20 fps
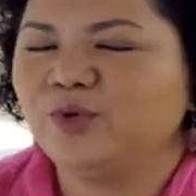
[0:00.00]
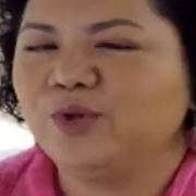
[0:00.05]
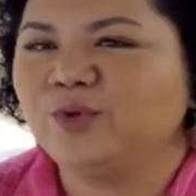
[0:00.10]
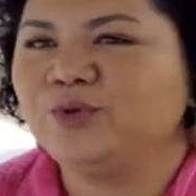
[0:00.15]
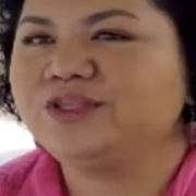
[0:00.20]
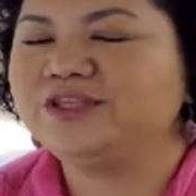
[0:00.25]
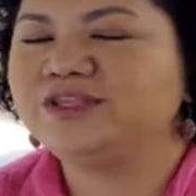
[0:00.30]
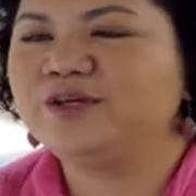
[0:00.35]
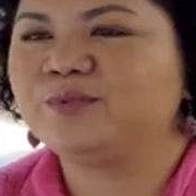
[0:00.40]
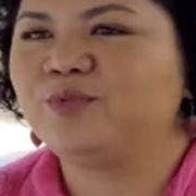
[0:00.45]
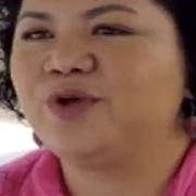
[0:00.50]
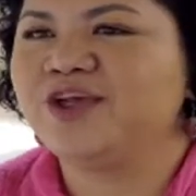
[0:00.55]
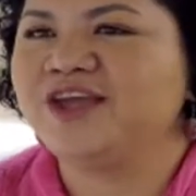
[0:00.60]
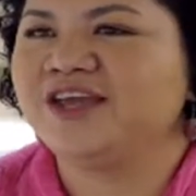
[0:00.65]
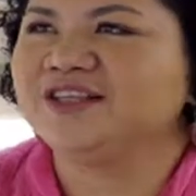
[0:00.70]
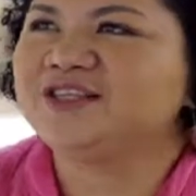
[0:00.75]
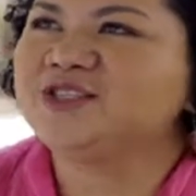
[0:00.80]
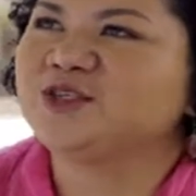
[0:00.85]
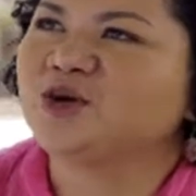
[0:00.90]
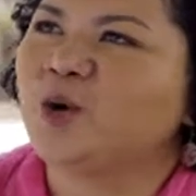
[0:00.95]
But we did the
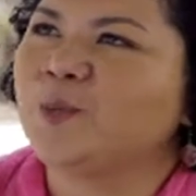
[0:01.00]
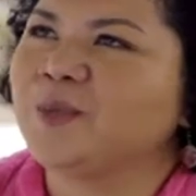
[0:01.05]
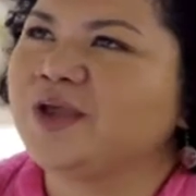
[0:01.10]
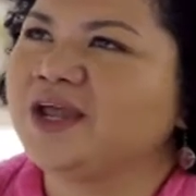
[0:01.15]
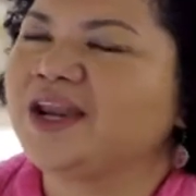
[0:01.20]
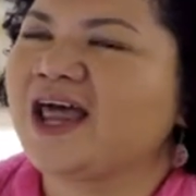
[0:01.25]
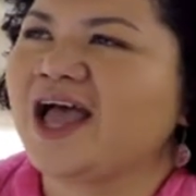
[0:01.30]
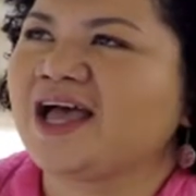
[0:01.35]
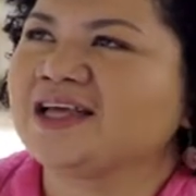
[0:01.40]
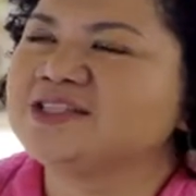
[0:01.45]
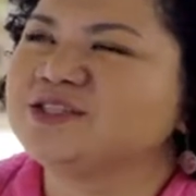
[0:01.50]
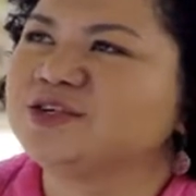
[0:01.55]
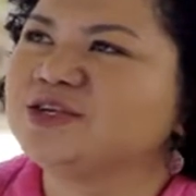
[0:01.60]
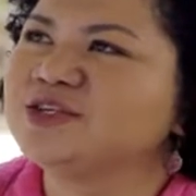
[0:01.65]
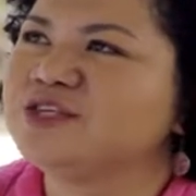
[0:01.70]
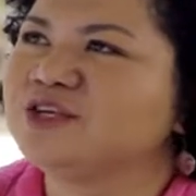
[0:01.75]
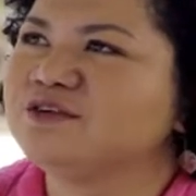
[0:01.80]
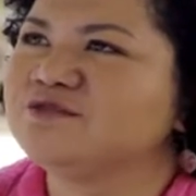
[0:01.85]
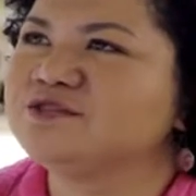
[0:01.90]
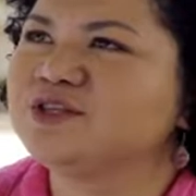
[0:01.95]
brainstorming and asked
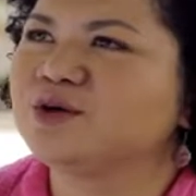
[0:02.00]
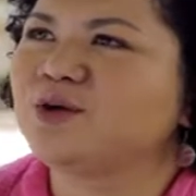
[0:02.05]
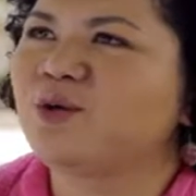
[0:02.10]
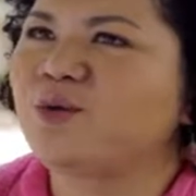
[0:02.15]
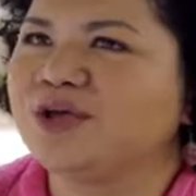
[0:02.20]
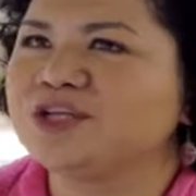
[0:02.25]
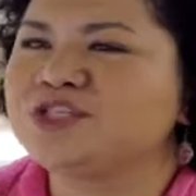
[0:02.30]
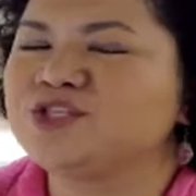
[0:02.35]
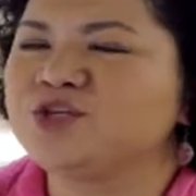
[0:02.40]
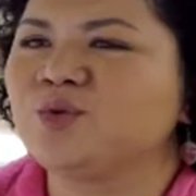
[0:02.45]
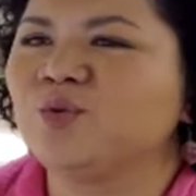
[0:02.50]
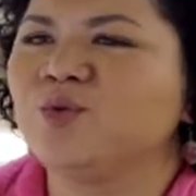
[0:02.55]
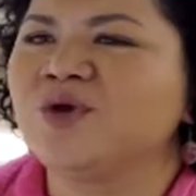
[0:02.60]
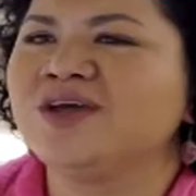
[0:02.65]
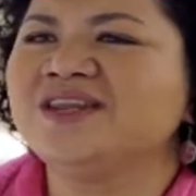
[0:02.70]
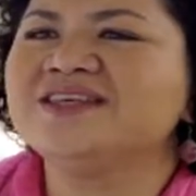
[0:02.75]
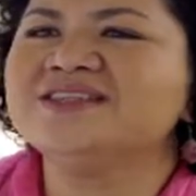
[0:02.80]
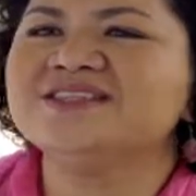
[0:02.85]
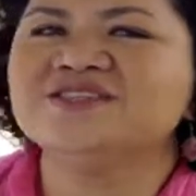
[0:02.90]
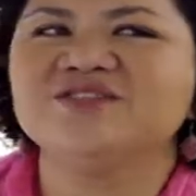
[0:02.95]
ourselves the question,
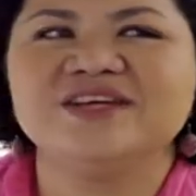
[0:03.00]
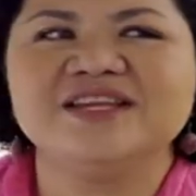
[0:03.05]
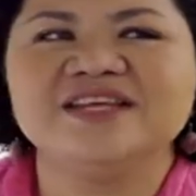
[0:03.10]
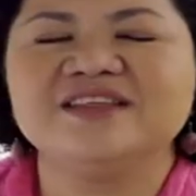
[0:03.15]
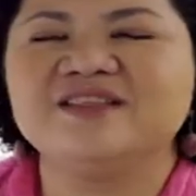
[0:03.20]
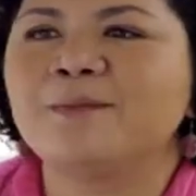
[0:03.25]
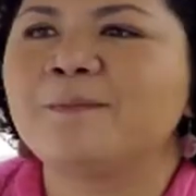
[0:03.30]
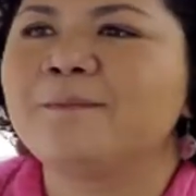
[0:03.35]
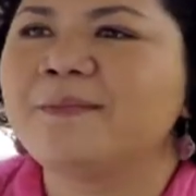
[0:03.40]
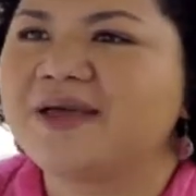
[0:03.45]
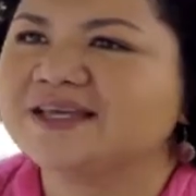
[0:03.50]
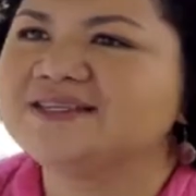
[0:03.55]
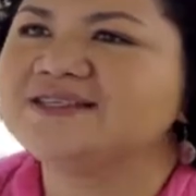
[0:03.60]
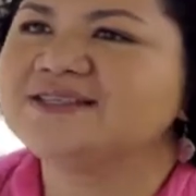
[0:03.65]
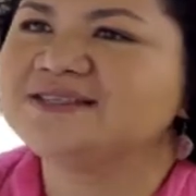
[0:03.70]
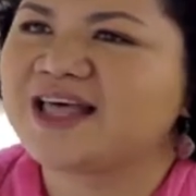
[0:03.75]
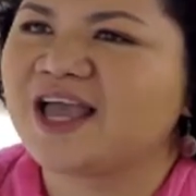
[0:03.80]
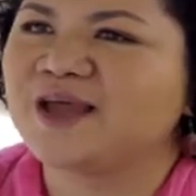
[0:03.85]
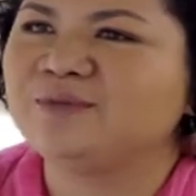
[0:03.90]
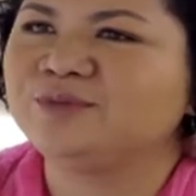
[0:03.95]
when is really the
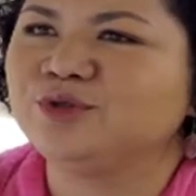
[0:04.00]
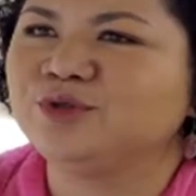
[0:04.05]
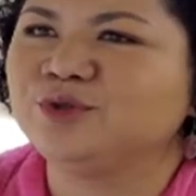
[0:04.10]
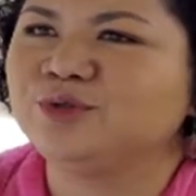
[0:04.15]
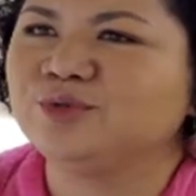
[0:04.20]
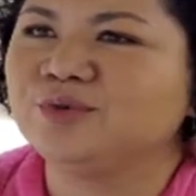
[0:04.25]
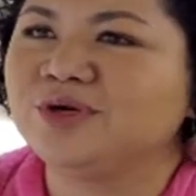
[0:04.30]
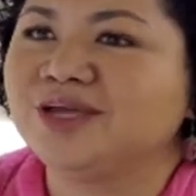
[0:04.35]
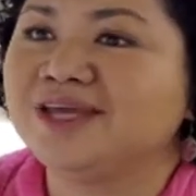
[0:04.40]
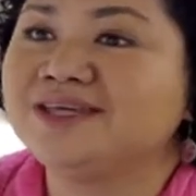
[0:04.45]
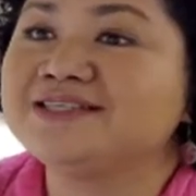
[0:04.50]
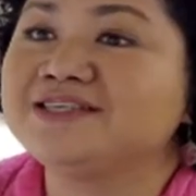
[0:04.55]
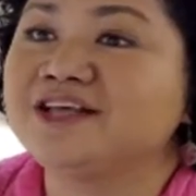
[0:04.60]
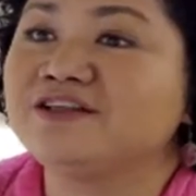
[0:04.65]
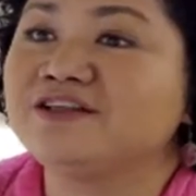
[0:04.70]
best time to do a